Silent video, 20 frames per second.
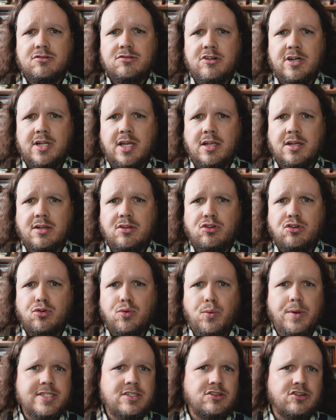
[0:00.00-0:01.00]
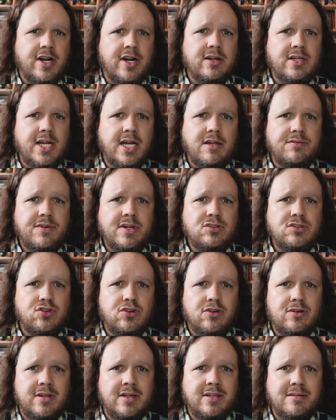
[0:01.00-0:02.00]
ready to twist around out of
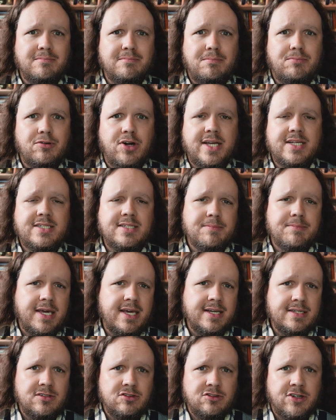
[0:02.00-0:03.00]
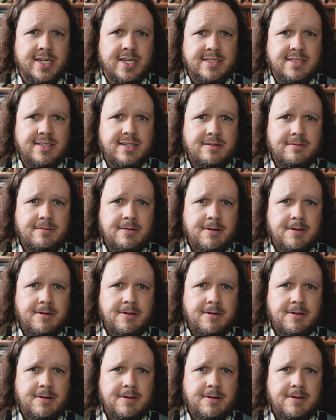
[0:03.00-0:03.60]
control and break some kid's wrist.